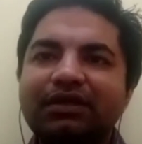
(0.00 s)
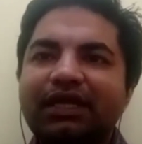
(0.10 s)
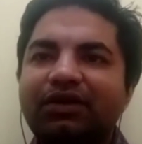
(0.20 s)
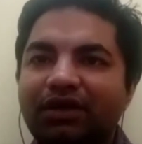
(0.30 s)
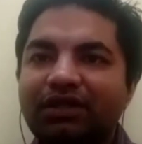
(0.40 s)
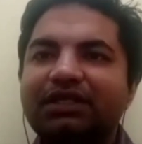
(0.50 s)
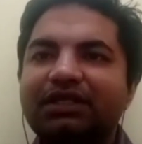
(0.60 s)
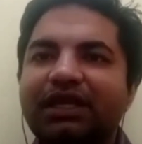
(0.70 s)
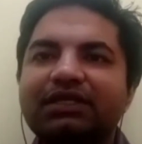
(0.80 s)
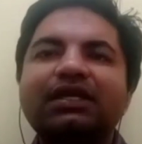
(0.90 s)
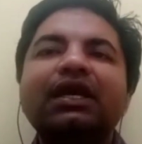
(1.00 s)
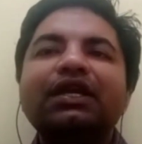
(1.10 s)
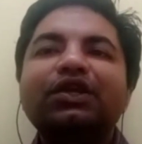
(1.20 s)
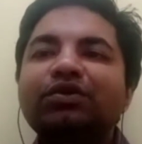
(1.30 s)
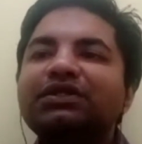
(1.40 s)
It concentrates.
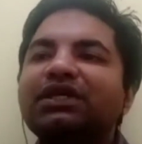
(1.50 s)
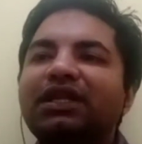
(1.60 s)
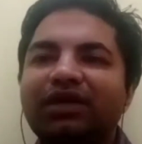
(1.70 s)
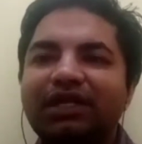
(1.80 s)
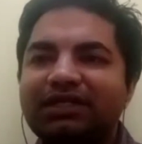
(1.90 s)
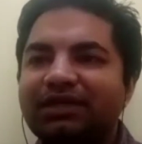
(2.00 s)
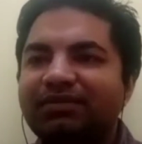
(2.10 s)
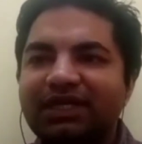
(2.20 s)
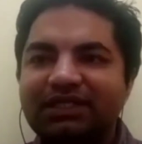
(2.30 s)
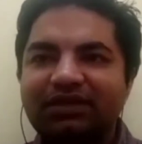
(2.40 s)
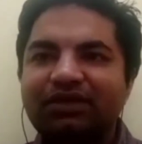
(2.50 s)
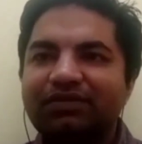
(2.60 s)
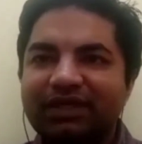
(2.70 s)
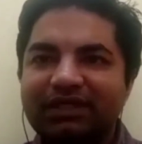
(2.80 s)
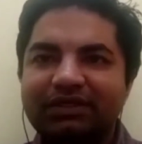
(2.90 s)
Usually not in seminars and
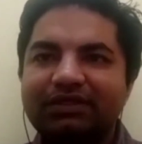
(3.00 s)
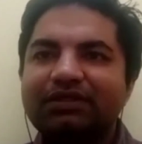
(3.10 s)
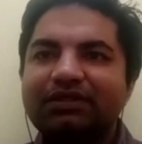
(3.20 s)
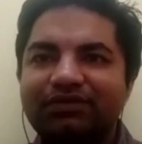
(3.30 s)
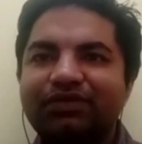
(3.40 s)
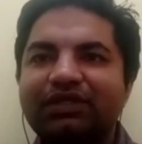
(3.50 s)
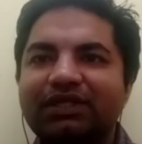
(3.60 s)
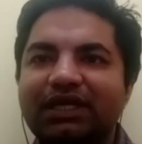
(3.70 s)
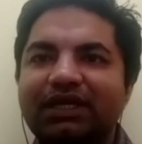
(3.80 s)
conferences, unfortunately.